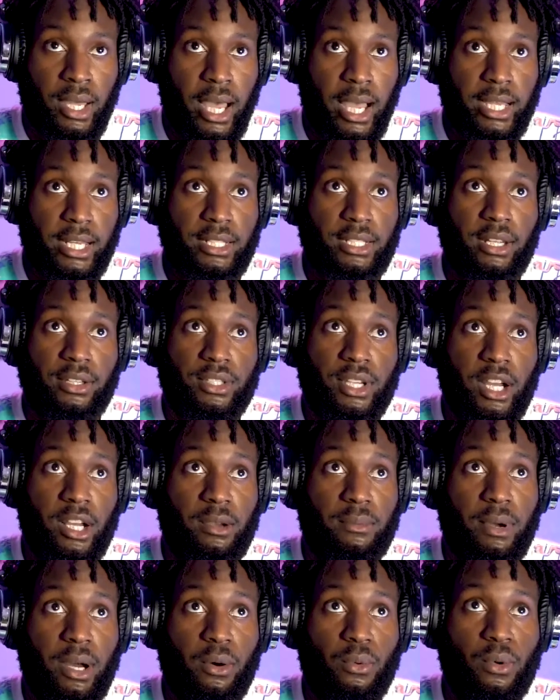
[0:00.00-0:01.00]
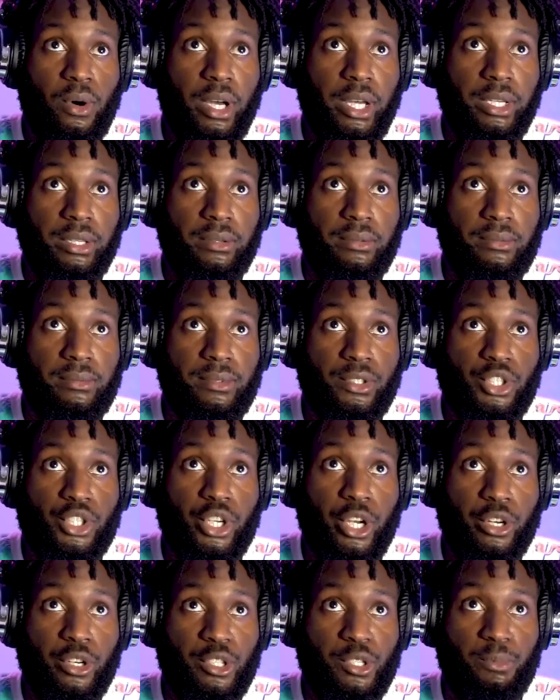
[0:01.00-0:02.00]
I guess I'll talk about one.
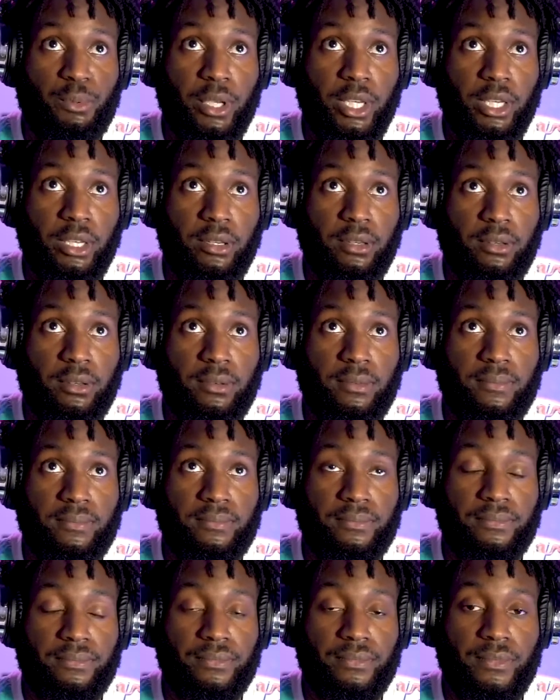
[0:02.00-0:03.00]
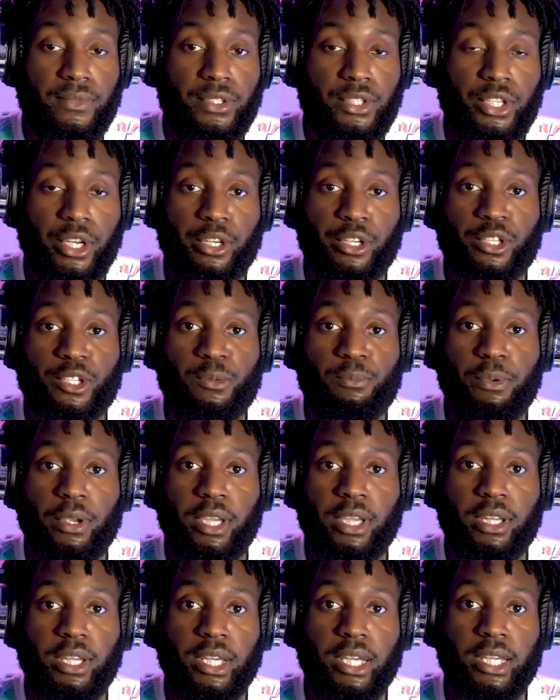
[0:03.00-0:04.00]
Shutter speed. Shutter
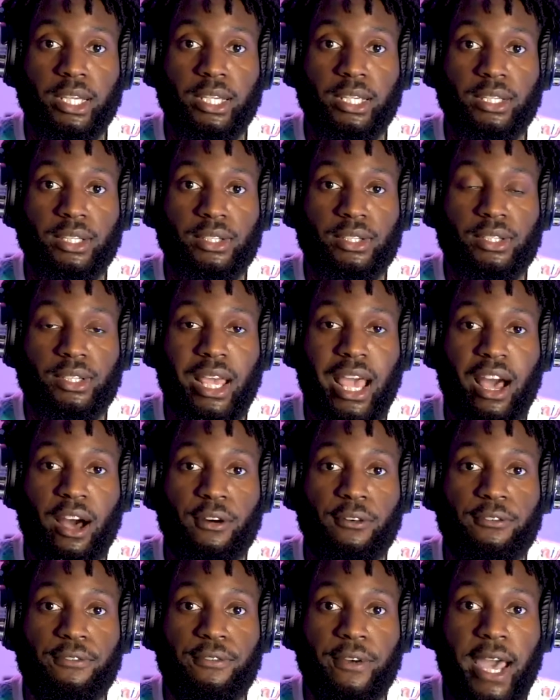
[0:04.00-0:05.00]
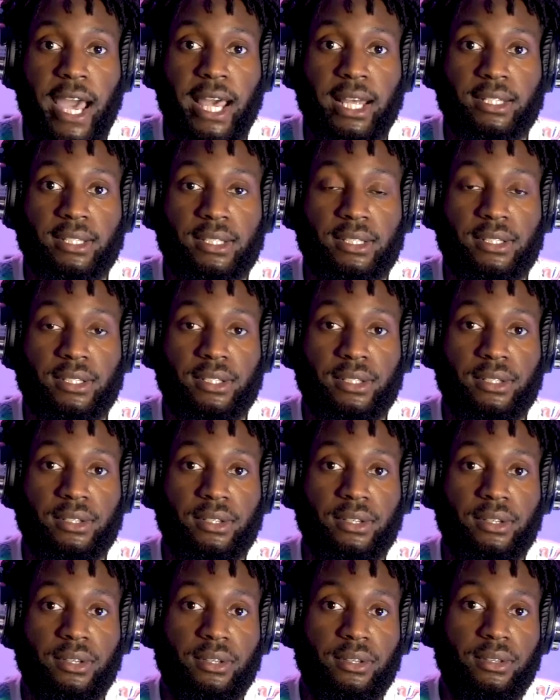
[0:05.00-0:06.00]
speed is how fast
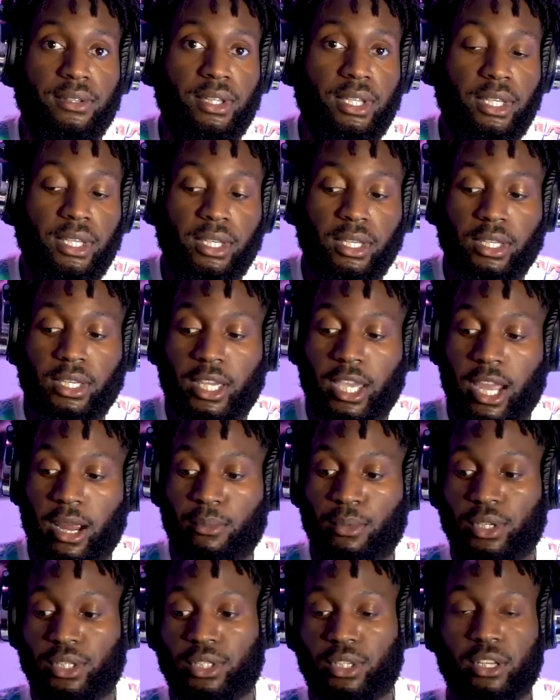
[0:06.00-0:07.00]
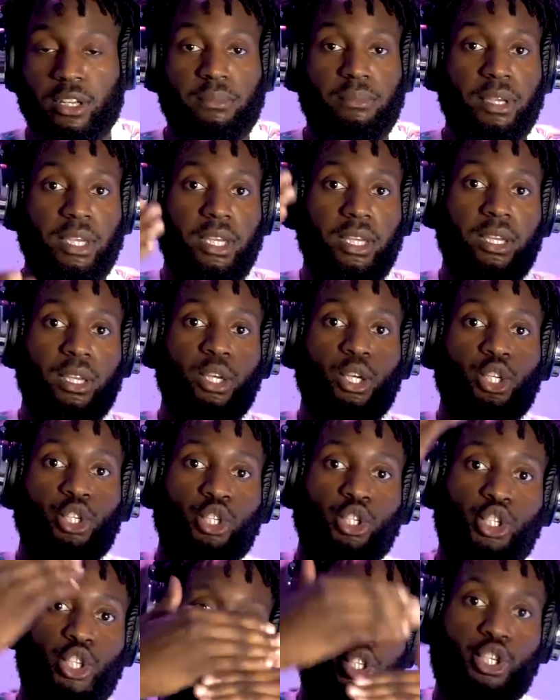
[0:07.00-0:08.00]
the camera is going to be
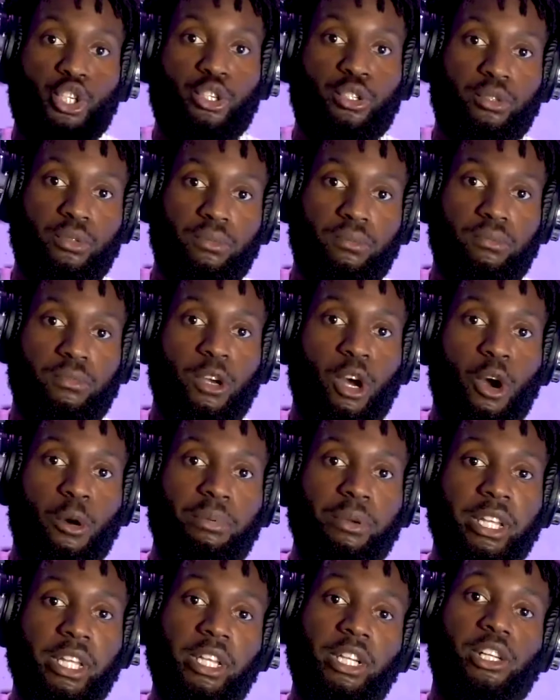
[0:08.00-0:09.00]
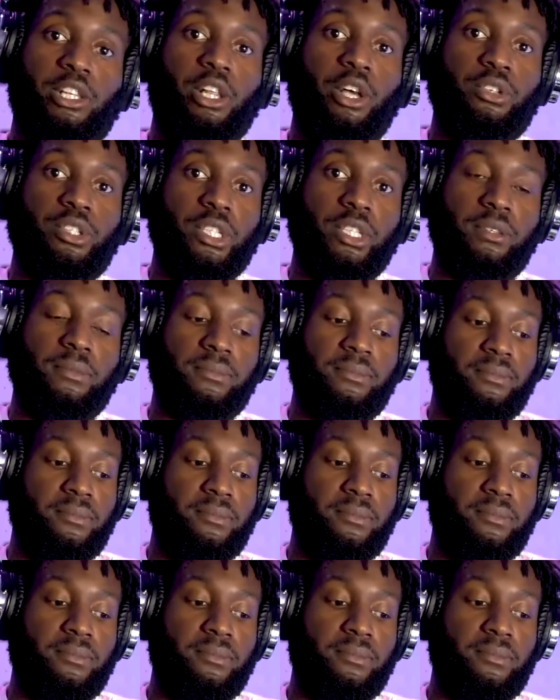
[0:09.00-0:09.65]
opening and closing.